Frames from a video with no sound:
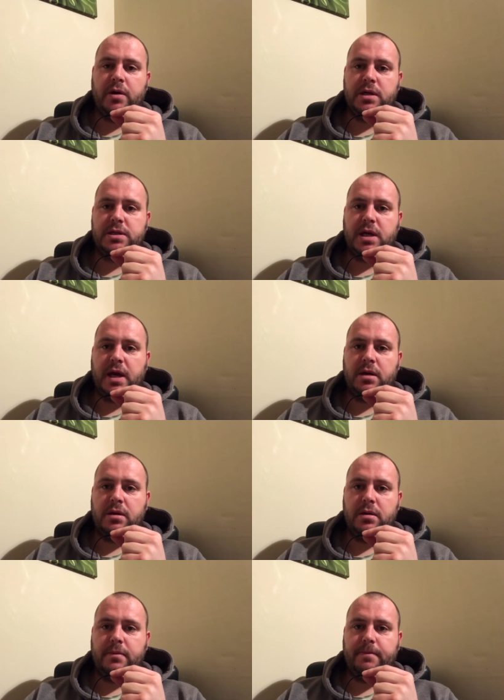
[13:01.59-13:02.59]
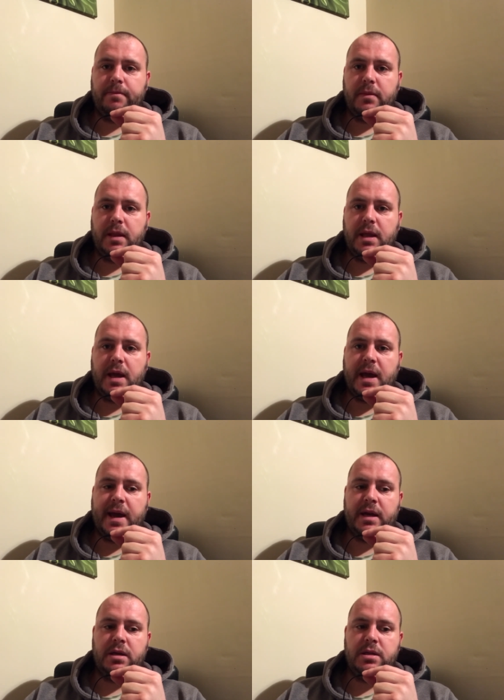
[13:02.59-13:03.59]
scan
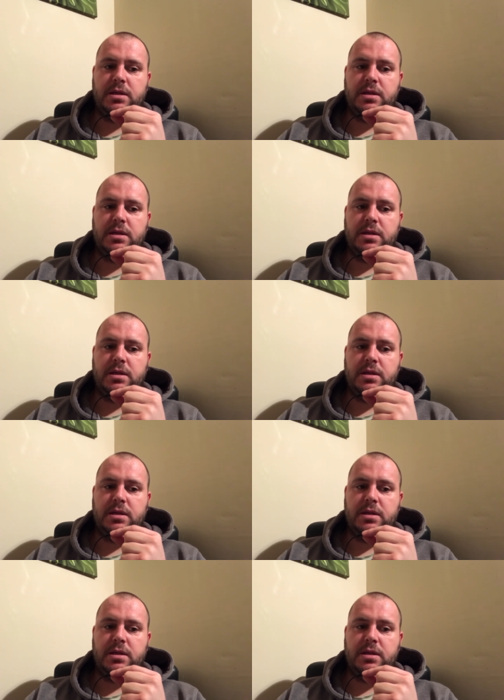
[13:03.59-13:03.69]
and